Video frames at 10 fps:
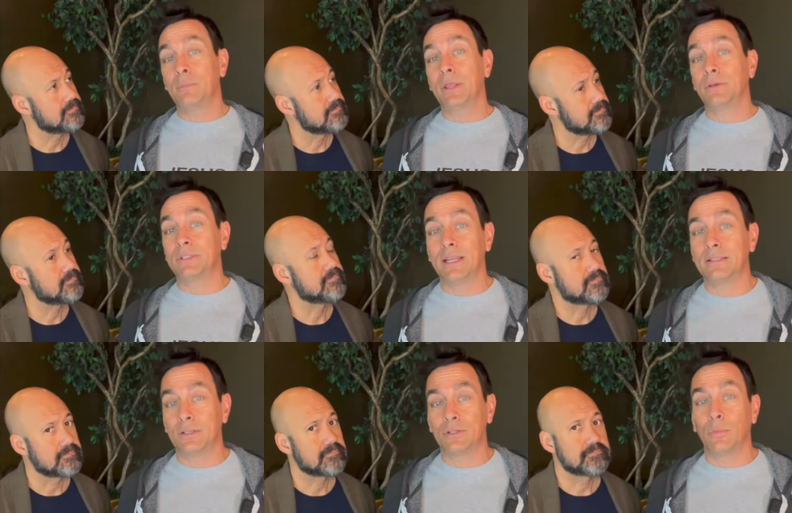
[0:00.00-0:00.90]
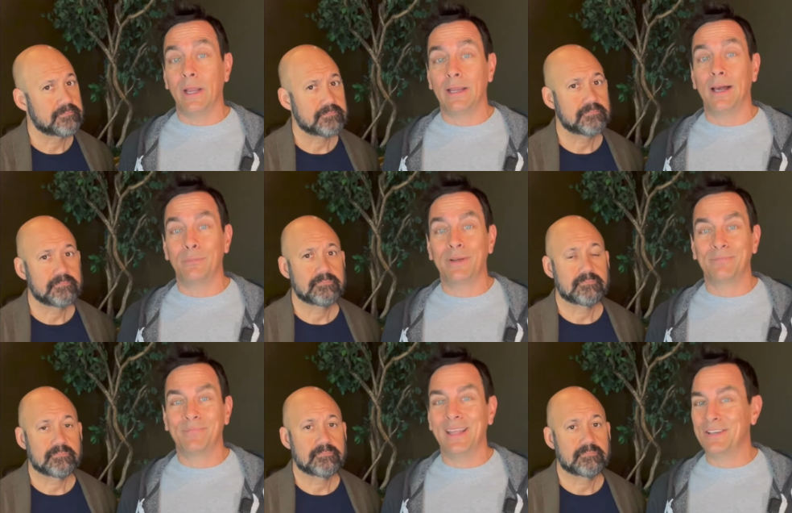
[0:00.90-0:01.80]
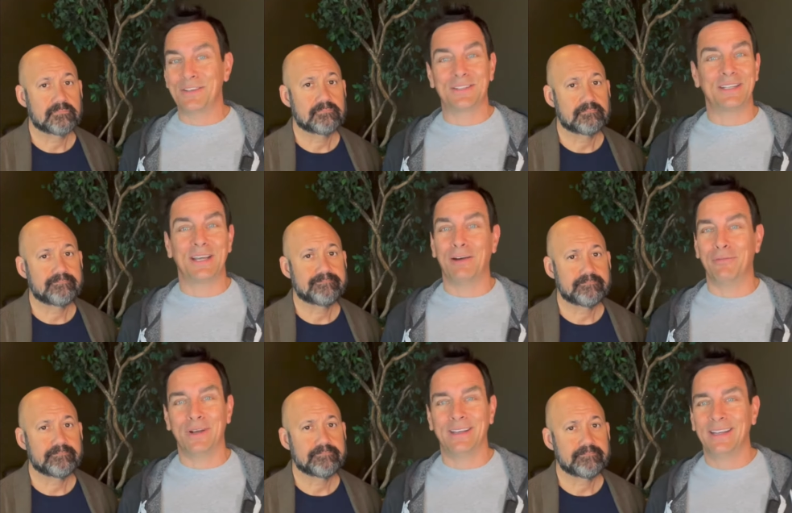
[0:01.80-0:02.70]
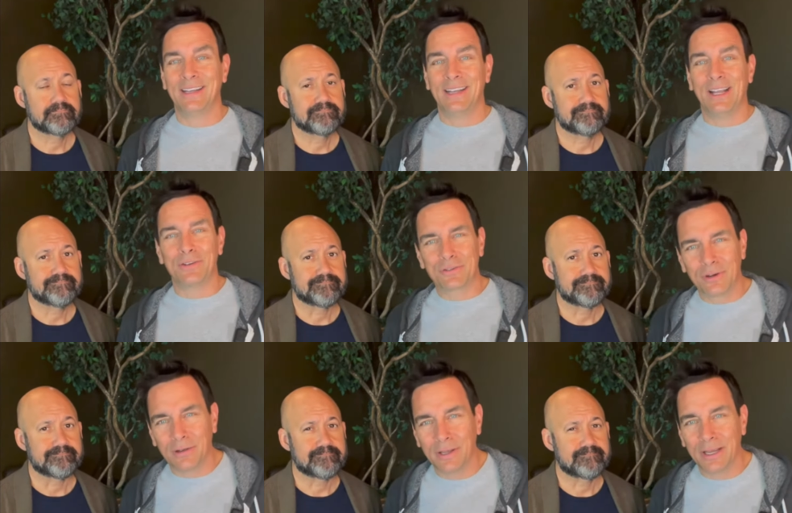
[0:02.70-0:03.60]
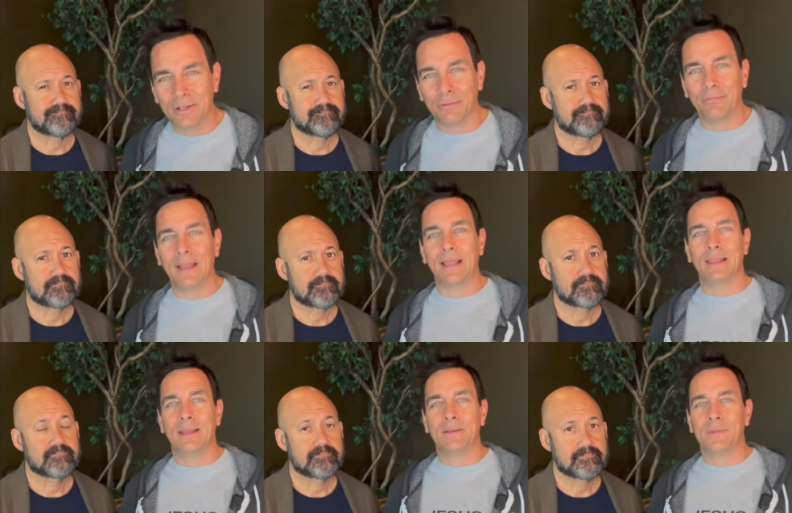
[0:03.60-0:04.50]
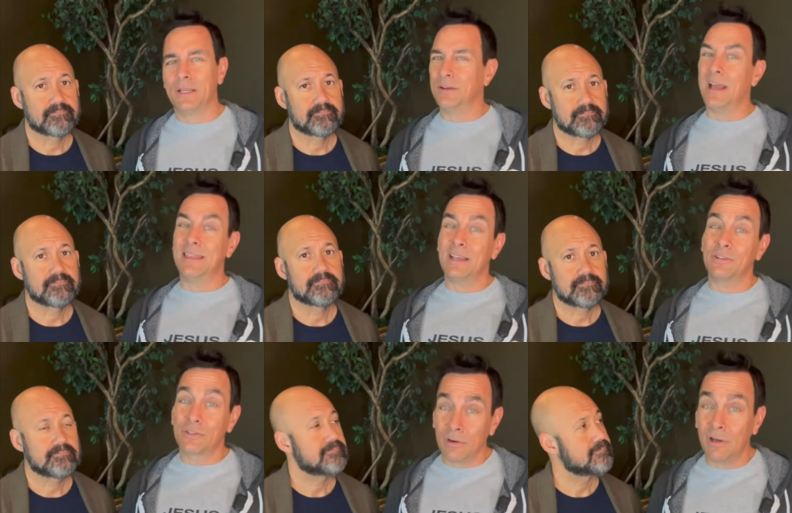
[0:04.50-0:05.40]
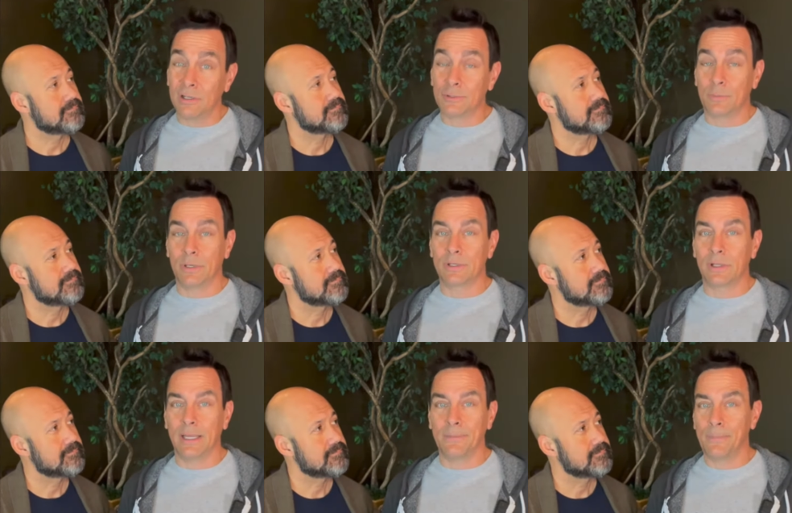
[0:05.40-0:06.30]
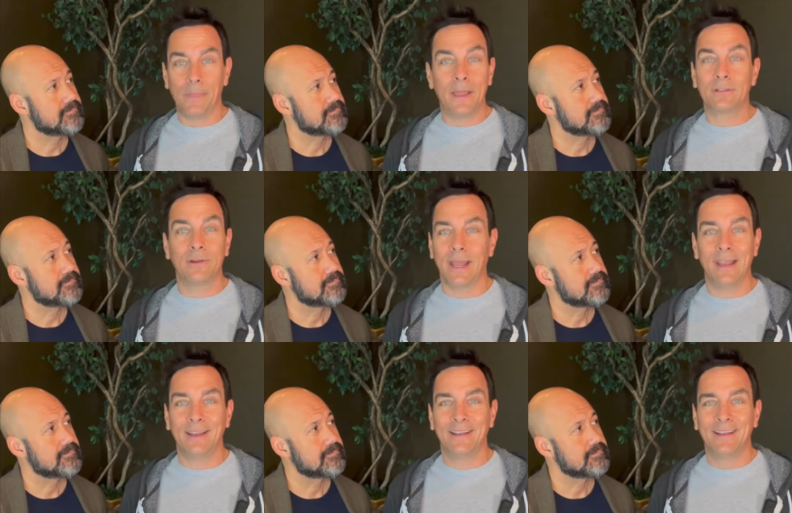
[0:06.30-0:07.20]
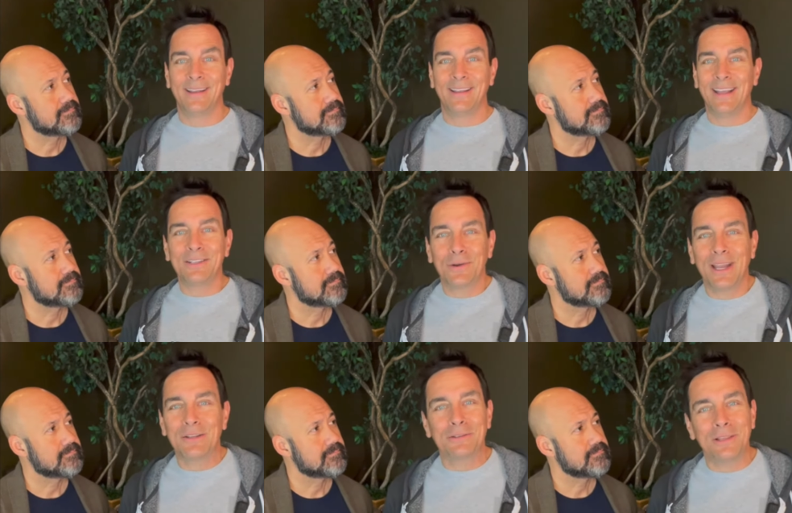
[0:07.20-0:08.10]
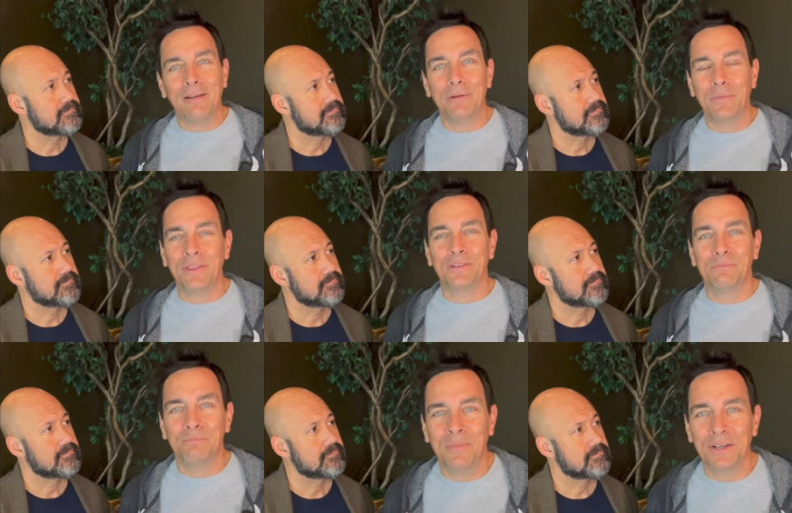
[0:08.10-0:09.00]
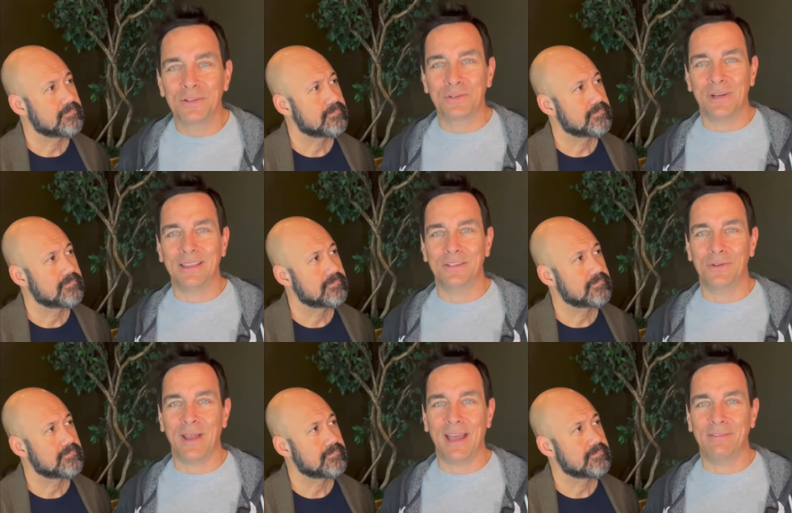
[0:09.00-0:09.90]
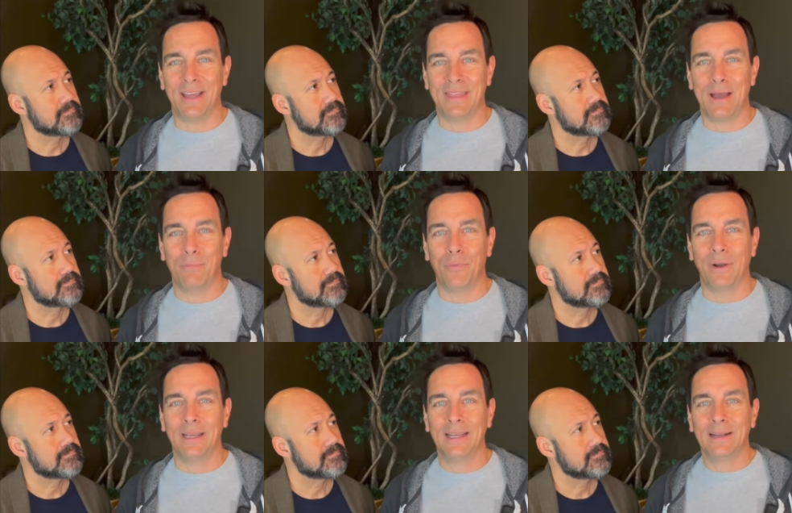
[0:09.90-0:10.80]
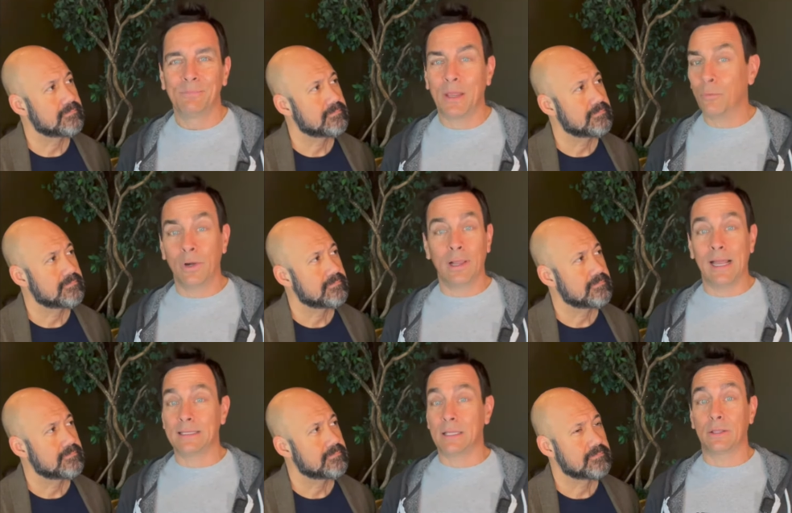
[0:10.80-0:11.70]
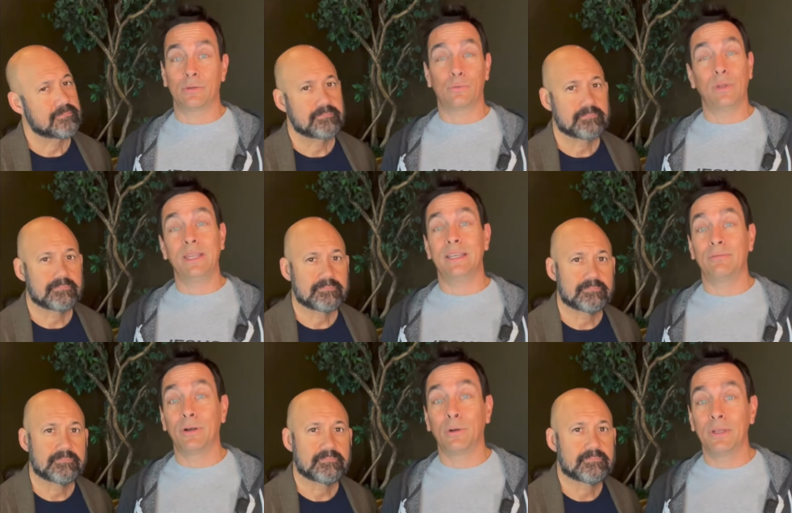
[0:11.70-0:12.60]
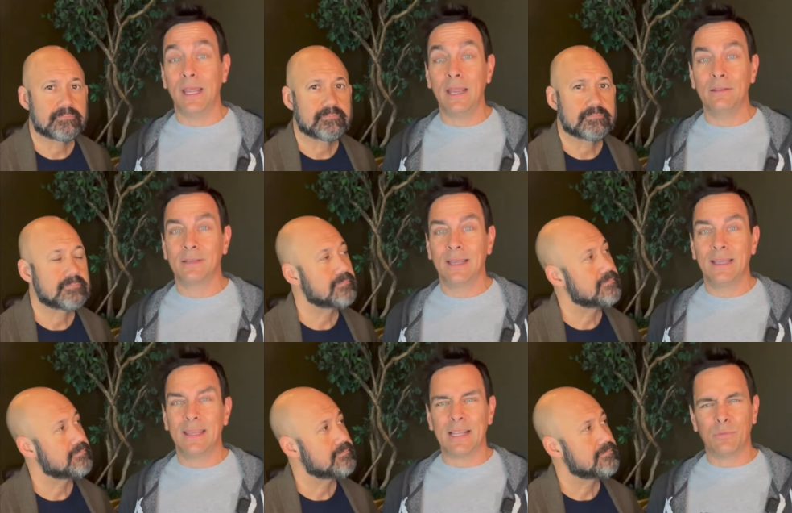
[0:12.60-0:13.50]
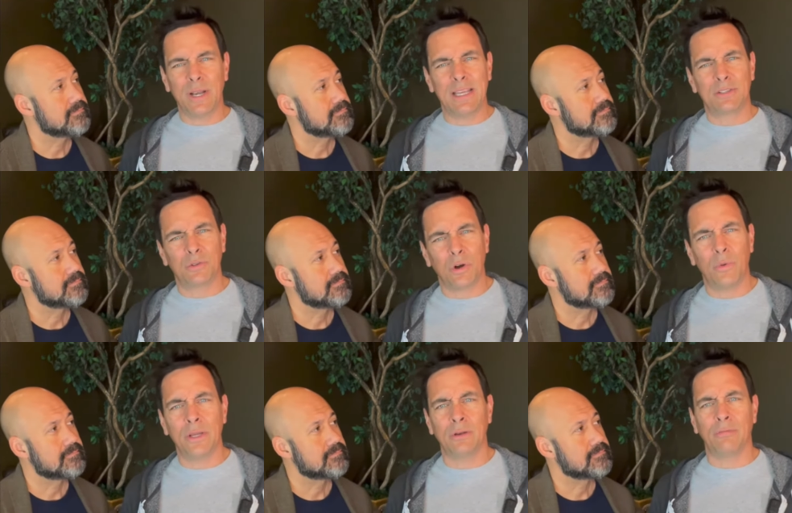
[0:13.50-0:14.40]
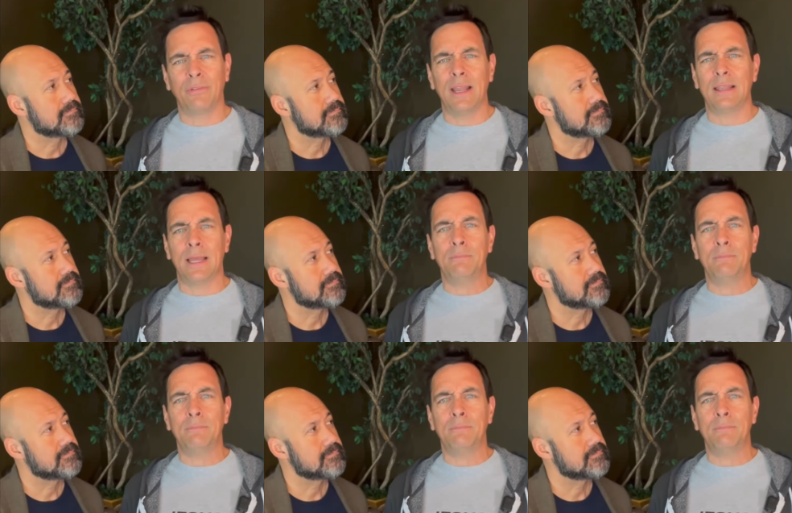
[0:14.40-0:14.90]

Speaker 1: those days that you wake up and it's just a tough one and you're struggling in your faith and you're not that strong spiritually. That's okay that's okay. Just love Him with as much strength as you have at that point. And realize that those really difficult days, that's when He's growing your faith and